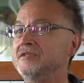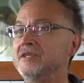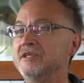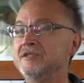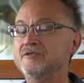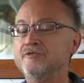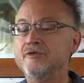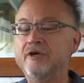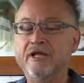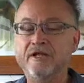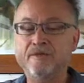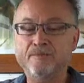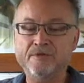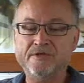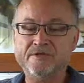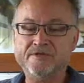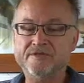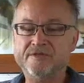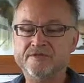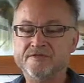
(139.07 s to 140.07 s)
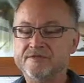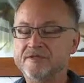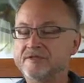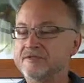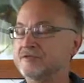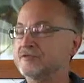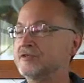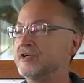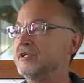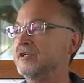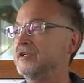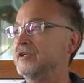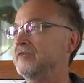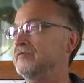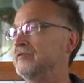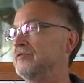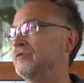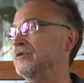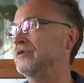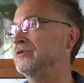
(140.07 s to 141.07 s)
that your helplessness is running
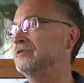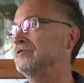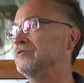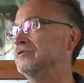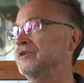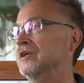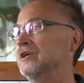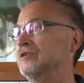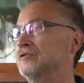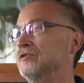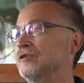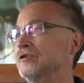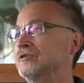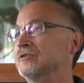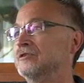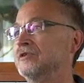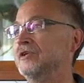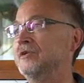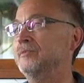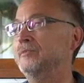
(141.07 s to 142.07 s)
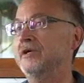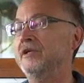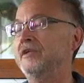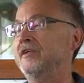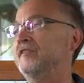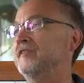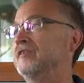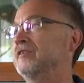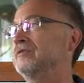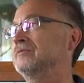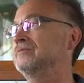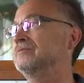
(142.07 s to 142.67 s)
everywhere, you cannot keep anything.